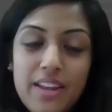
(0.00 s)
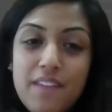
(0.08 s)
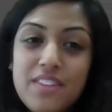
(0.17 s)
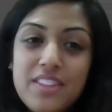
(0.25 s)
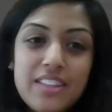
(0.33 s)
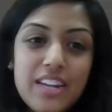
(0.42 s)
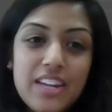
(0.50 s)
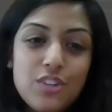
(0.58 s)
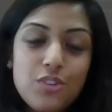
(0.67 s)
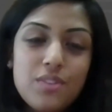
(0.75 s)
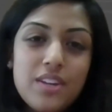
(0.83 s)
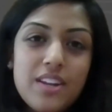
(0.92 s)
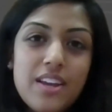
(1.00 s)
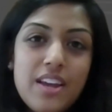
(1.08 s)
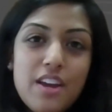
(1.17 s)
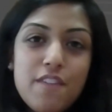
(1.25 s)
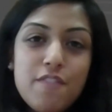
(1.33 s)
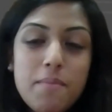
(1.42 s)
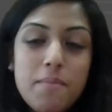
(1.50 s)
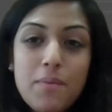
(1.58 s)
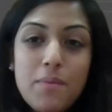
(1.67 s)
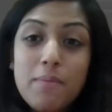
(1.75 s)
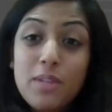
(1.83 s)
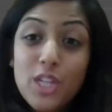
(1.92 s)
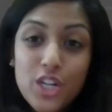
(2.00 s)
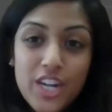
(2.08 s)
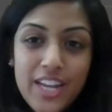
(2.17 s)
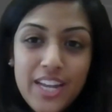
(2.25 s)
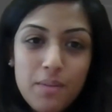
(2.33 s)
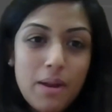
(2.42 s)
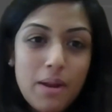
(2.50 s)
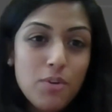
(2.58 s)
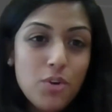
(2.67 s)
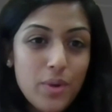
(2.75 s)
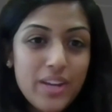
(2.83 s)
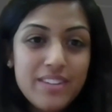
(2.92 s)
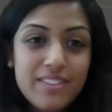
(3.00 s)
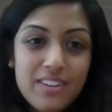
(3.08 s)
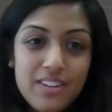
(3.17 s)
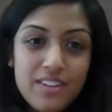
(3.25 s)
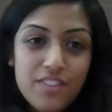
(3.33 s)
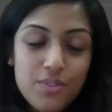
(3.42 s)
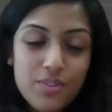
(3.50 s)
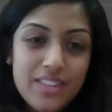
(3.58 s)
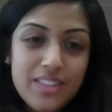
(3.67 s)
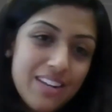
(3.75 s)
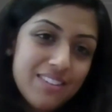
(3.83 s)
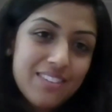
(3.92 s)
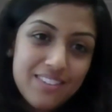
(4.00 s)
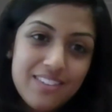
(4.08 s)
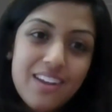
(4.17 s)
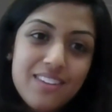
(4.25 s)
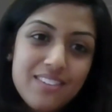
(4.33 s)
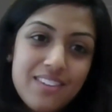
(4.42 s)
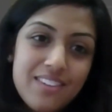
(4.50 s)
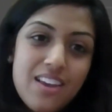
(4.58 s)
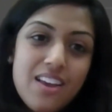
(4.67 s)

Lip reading: everything that I do. That for me, when I'm learning and when I'm growing as an individual, that is success.